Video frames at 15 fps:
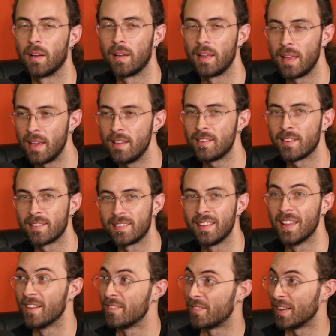interest
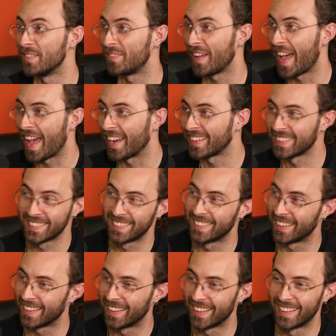fun fact.
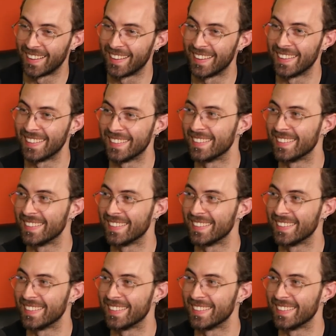Uh,